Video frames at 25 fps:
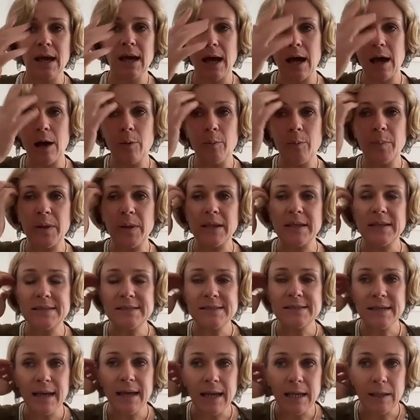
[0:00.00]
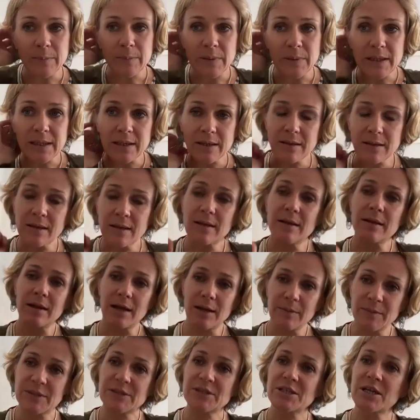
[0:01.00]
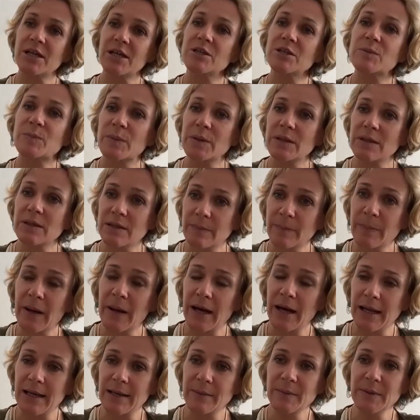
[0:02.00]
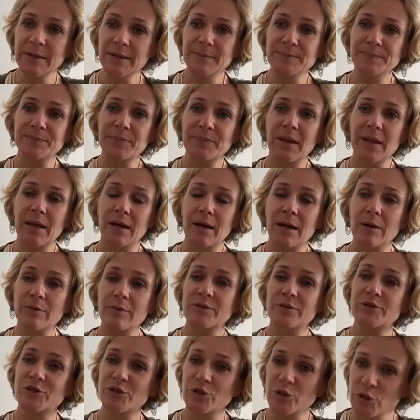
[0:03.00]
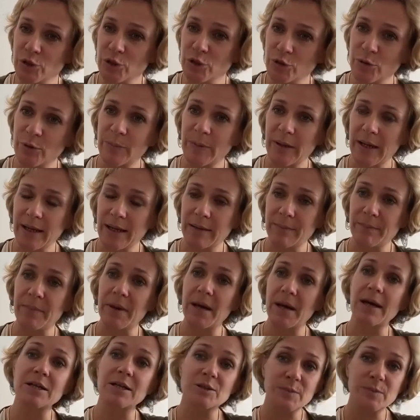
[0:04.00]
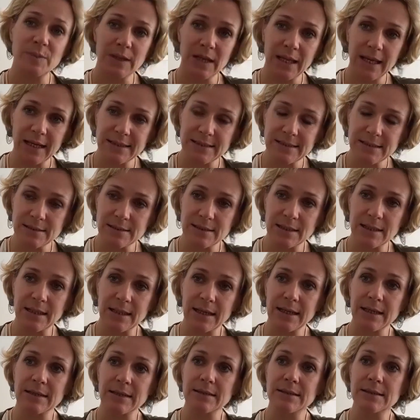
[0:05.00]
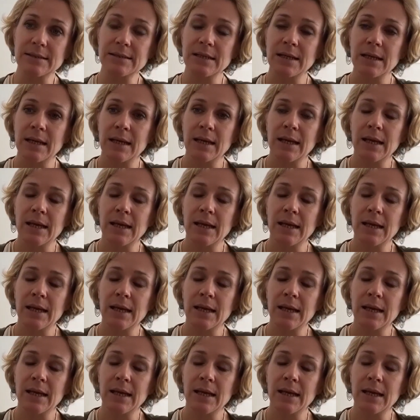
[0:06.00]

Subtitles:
I'll be tabling the climate change bill in Parliament. I was due to do it back in March, but had to delay it.